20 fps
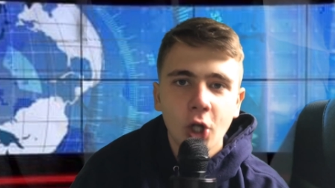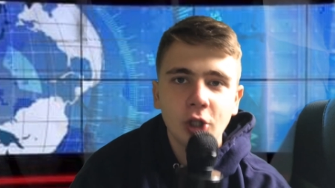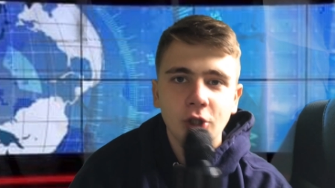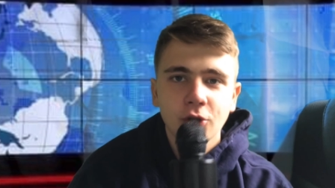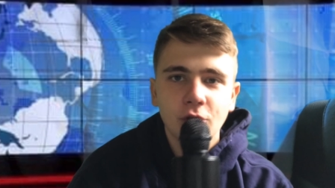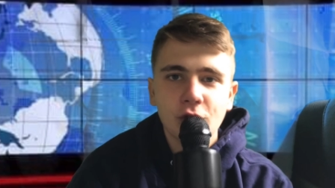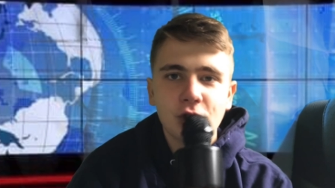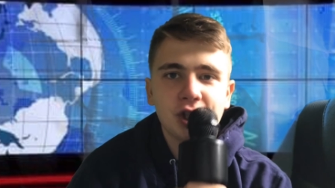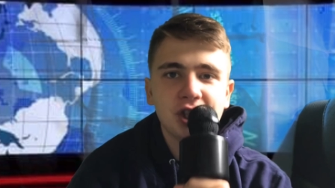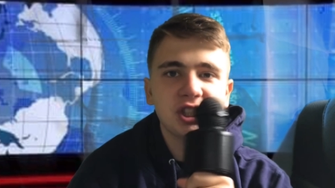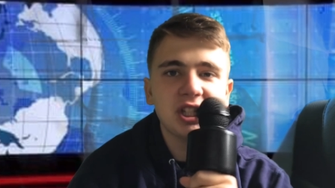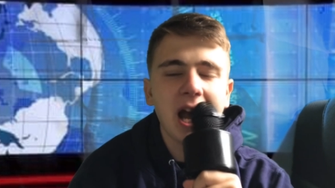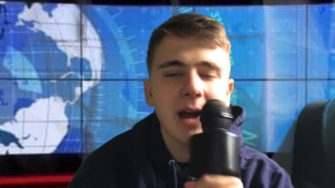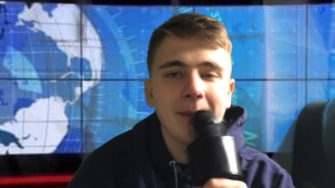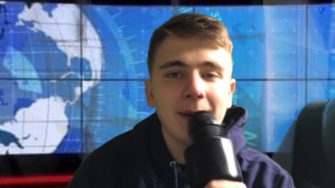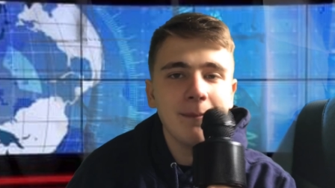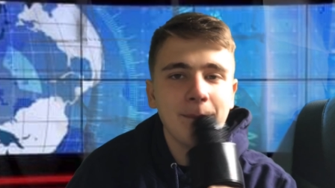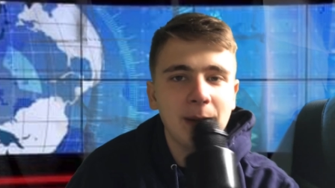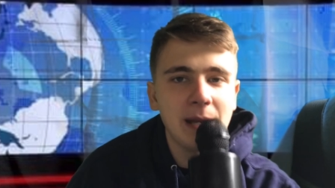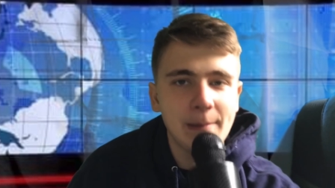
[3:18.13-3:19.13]
You're just
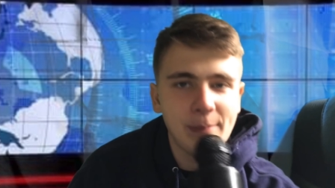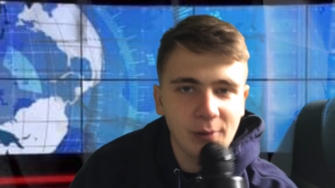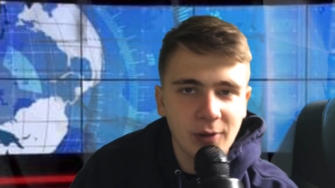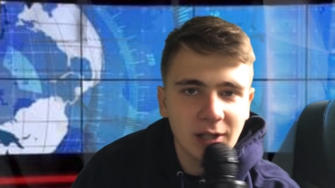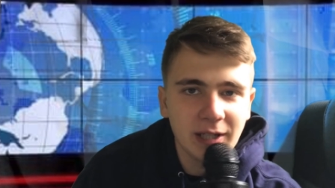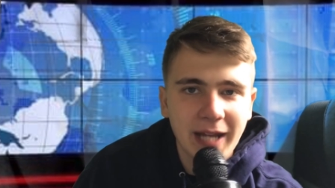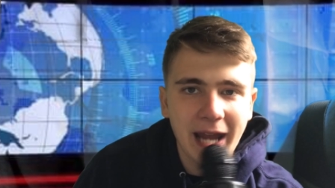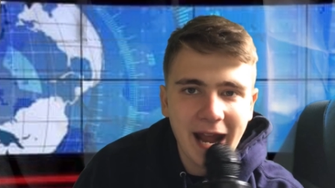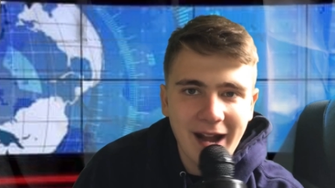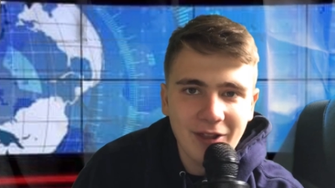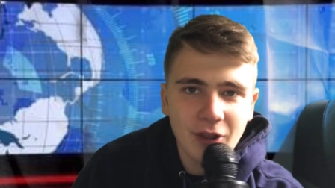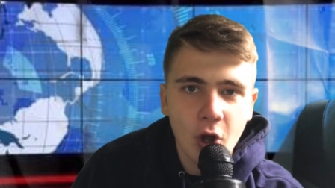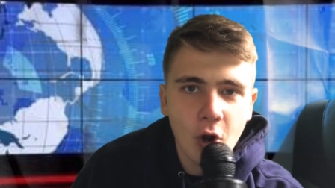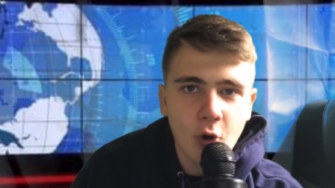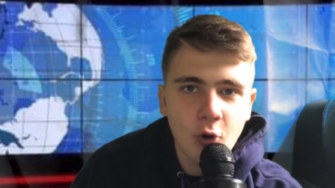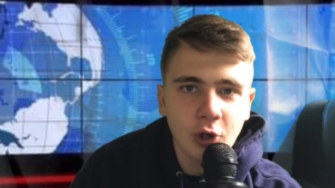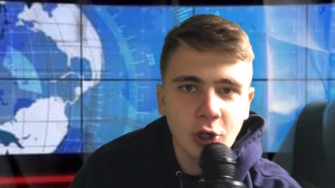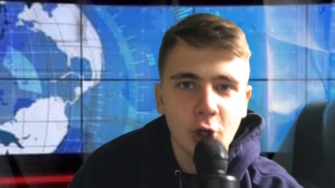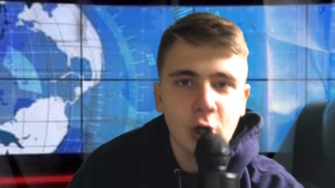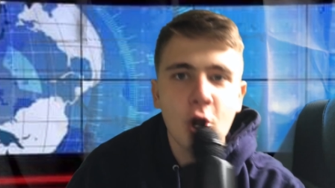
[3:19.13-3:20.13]
scamming people again,
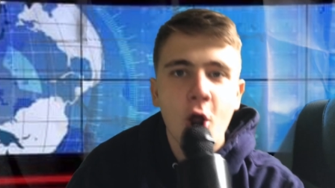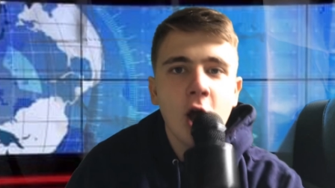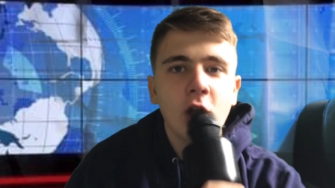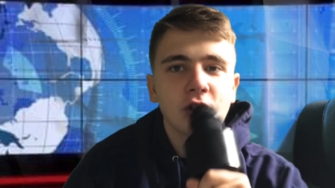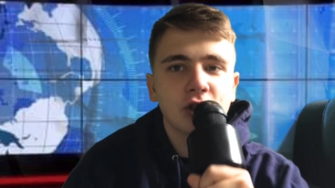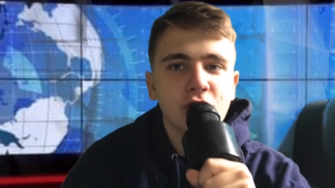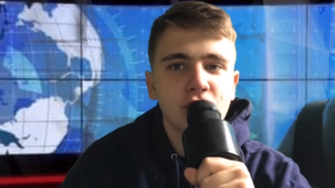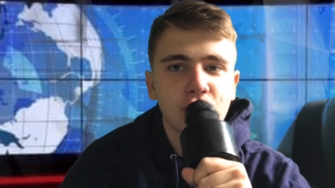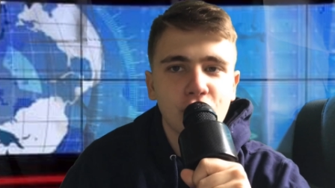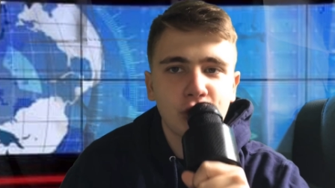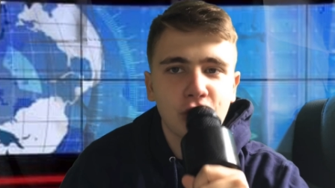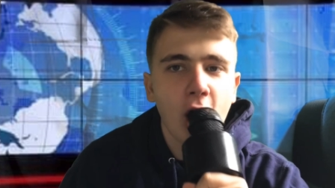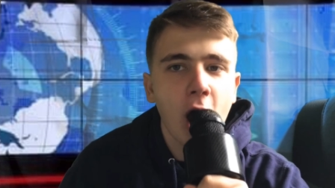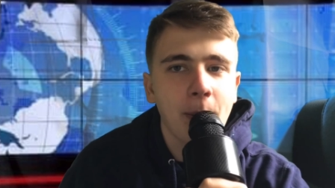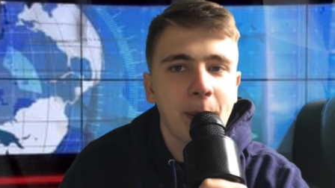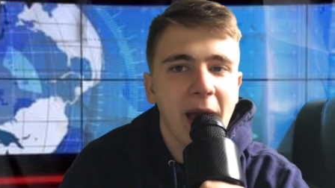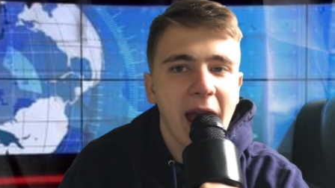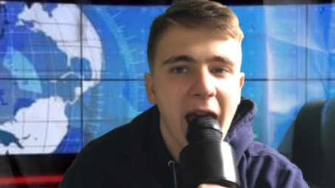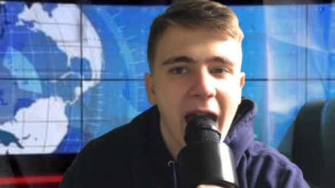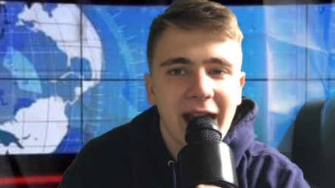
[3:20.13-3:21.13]
Logan.
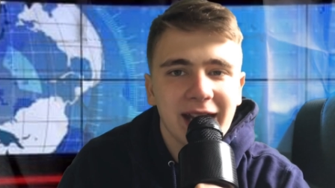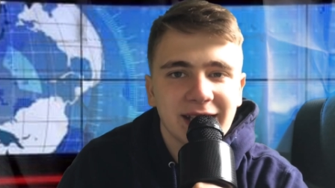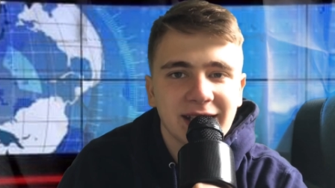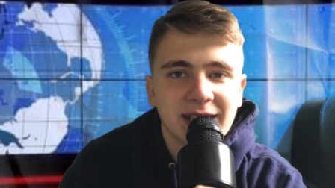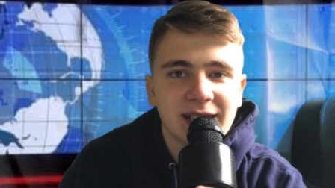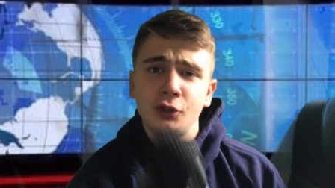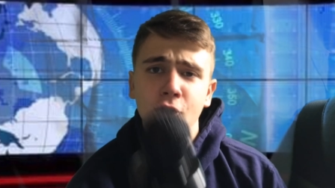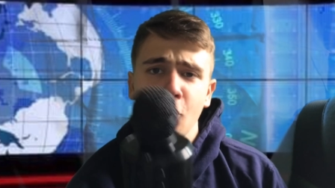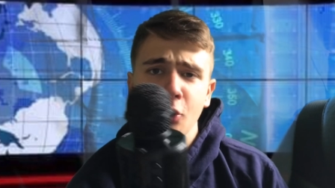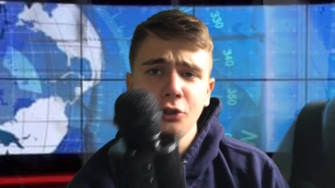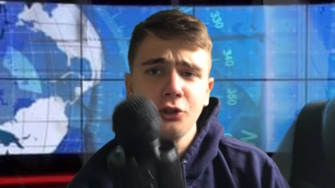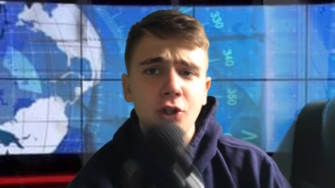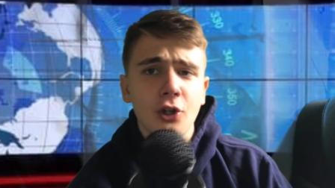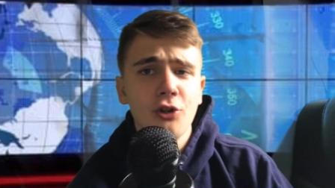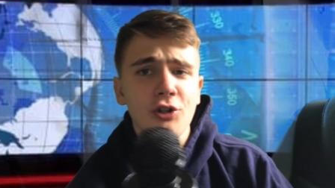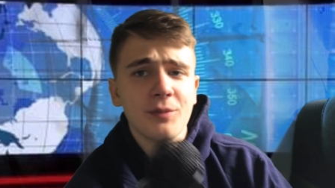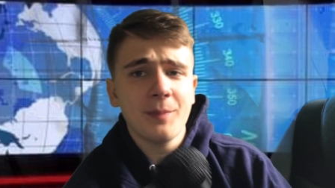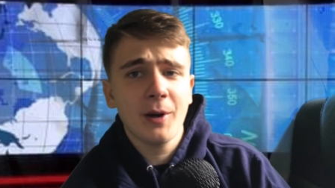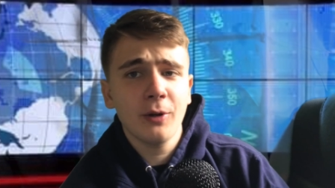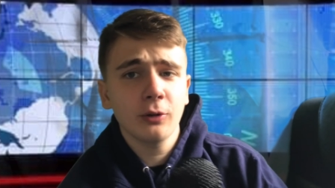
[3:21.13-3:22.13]
Stop it! Good
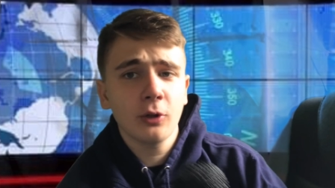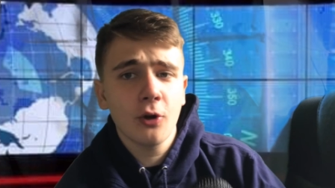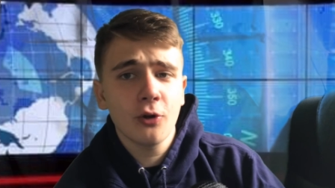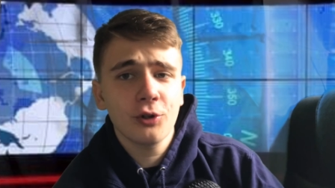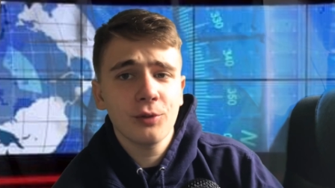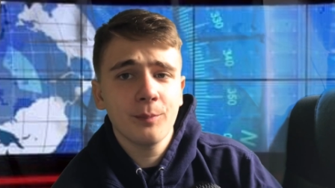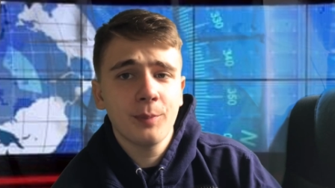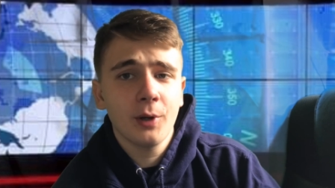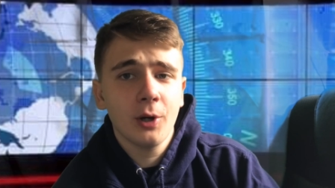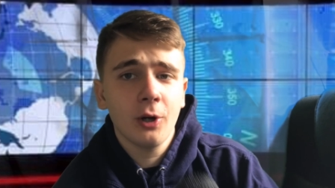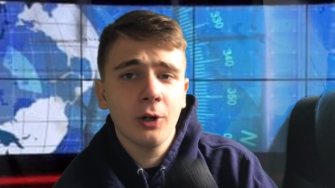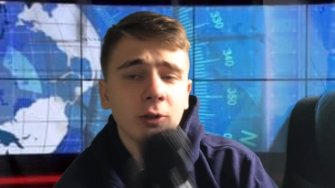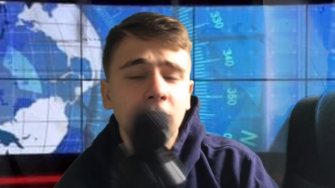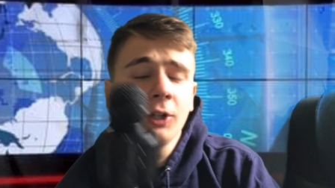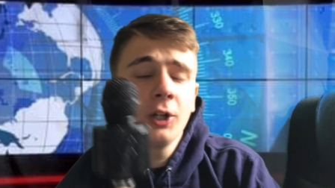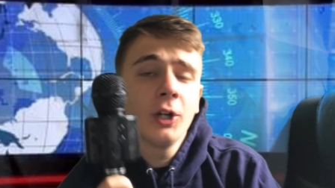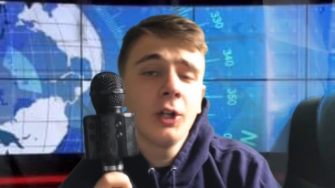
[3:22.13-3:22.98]
news about Logan Paul.